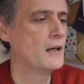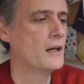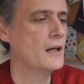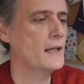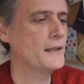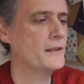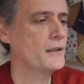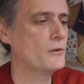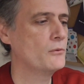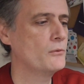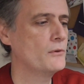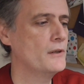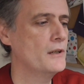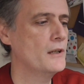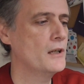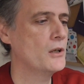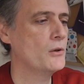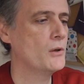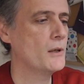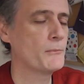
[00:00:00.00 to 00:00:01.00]
I don't
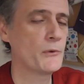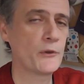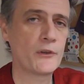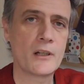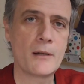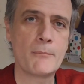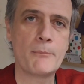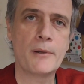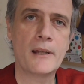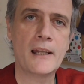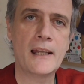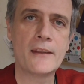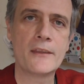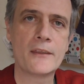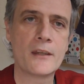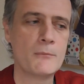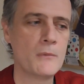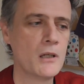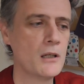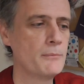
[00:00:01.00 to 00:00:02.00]
know. I'm just going to plant
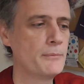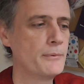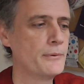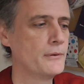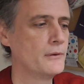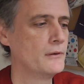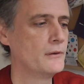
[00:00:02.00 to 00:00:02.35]
them up